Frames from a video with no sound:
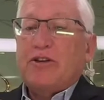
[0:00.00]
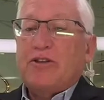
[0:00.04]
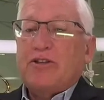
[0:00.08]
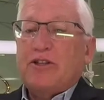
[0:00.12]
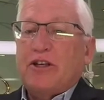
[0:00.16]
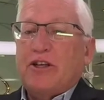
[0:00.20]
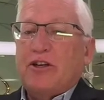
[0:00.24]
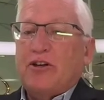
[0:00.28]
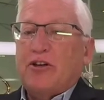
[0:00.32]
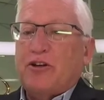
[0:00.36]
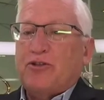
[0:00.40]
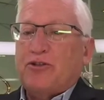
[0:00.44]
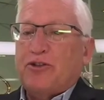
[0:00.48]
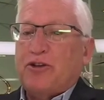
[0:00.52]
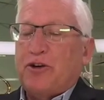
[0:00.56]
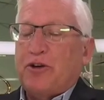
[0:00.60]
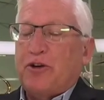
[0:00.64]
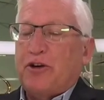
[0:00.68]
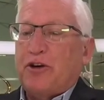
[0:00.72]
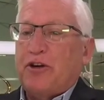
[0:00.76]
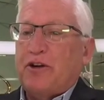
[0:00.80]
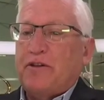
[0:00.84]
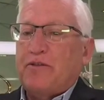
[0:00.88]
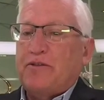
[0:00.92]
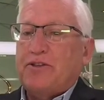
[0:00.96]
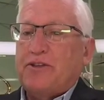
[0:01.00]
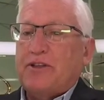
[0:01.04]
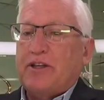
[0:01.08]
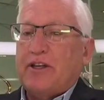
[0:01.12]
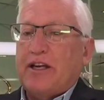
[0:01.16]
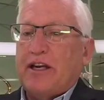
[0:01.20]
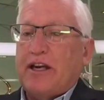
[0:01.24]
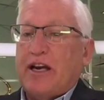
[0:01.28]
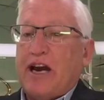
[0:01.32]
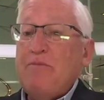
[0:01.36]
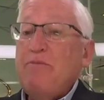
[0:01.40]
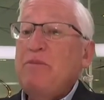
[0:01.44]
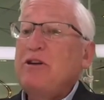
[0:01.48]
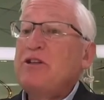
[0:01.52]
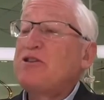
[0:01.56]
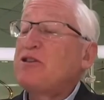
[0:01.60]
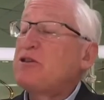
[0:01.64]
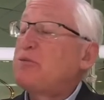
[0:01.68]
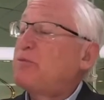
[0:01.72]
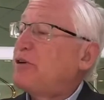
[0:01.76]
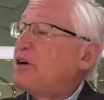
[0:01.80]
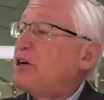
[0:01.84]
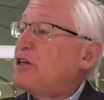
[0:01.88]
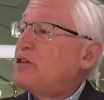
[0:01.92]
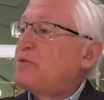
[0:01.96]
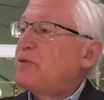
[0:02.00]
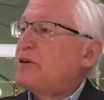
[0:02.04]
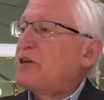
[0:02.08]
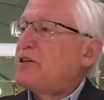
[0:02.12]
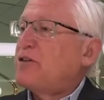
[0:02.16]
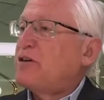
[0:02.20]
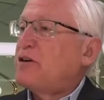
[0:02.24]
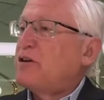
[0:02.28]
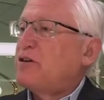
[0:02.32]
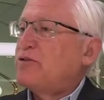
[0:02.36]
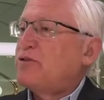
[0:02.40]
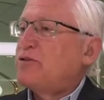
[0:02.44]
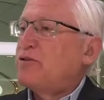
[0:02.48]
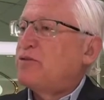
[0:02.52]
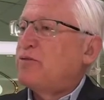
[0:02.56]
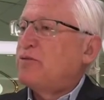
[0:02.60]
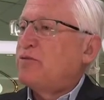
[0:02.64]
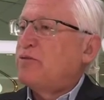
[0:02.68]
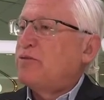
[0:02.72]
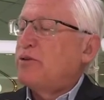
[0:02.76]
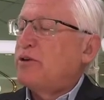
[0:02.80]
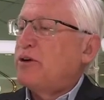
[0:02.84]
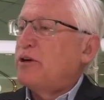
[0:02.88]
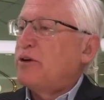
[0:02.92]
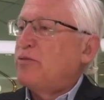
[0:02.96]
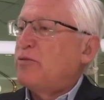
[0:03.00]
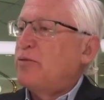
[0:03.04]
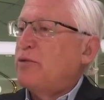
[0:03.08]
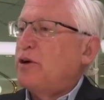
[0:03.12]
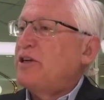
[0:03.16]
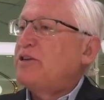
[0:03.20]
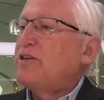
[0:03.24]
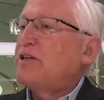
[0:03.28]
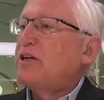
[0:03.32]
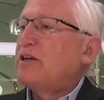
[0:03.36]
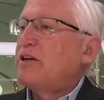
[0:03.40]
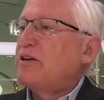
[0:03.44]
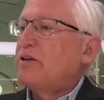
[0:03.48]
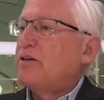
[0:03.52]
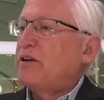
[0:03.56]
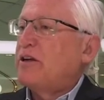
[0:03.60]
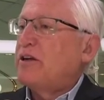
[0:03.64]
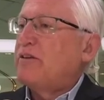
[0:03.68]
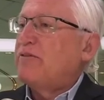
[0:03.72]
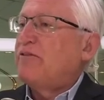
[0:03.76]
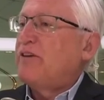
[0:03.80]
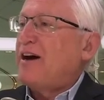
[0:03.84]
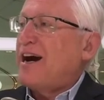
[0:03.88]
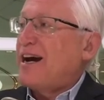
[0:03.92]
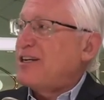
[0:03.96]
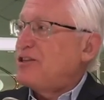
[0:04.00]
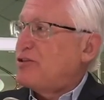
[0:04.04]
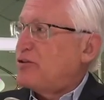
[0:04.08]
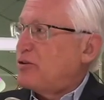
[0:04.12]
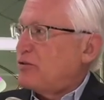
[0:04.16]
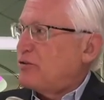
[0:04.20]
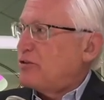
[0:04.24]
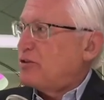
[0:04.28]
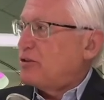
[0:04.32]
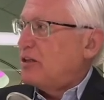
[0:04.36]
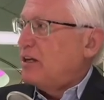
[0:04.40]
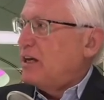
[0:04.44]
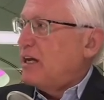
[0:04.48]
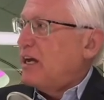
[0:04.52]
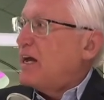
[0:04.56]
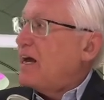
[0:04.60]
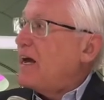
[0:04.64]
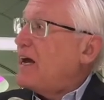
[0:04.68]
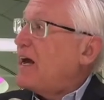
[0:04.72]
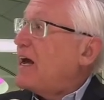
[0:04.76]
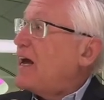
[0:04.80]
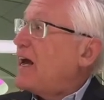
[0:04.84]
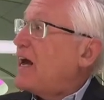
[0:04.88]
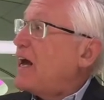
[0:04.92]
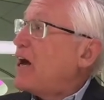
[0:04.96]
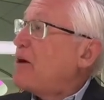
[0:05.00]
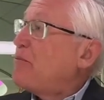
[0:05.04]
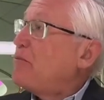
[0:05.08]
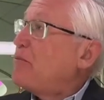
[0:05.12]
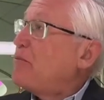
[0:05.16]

in alternatives, and I've been surprised when I talk to retail advisors how